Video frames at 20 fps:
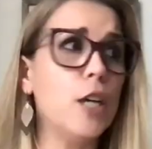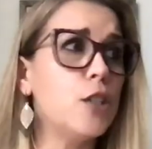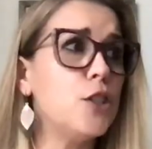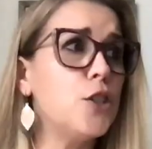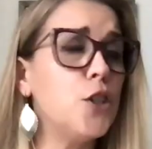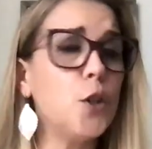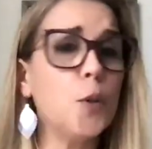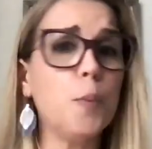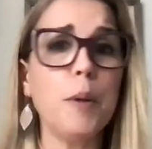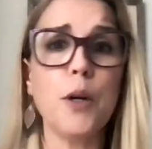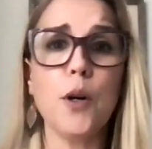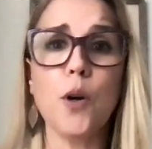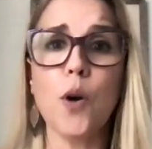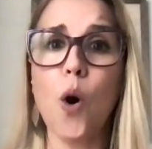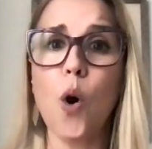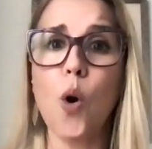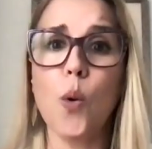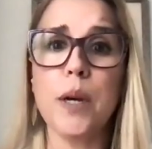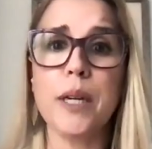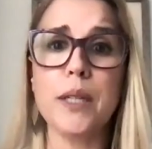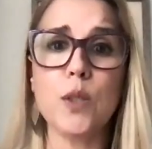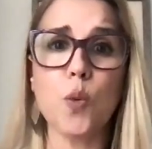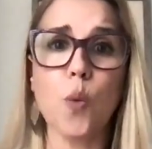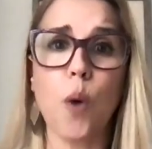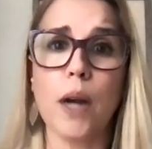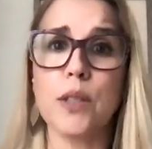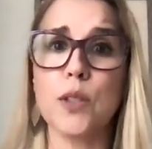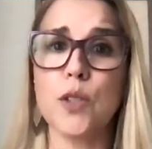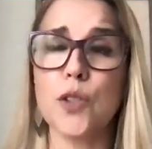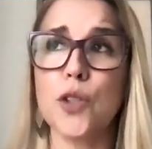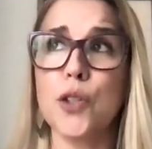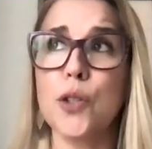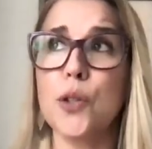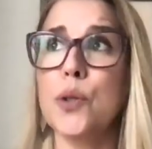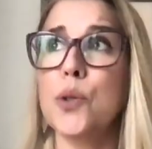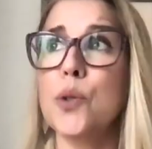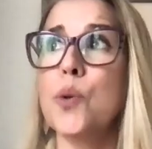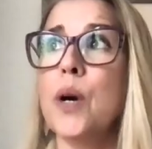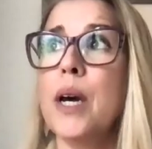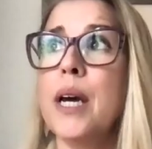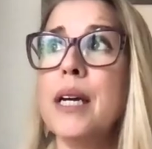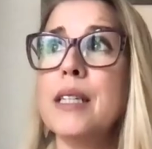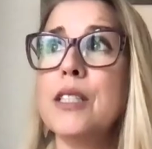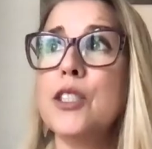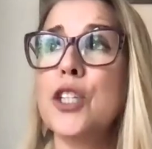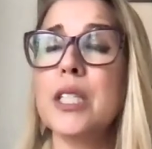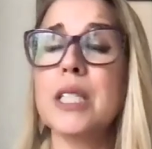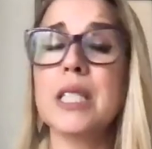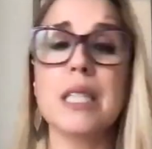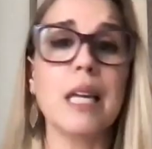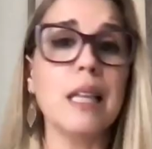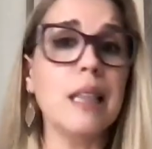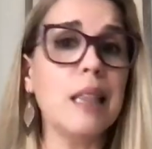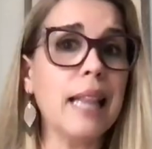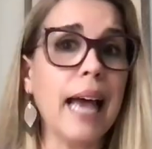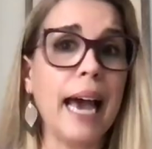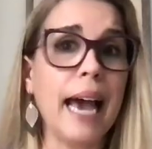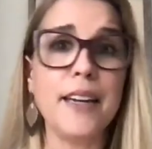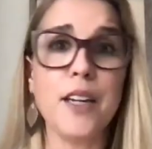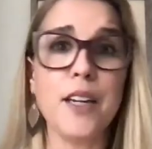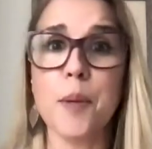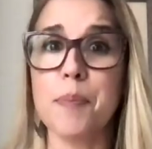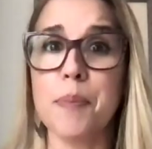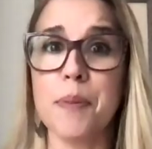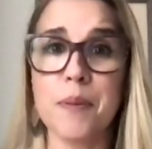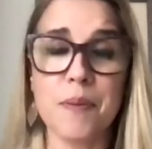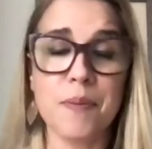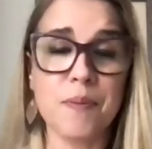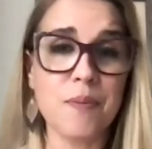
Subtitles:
Jupiter always wants to just light up,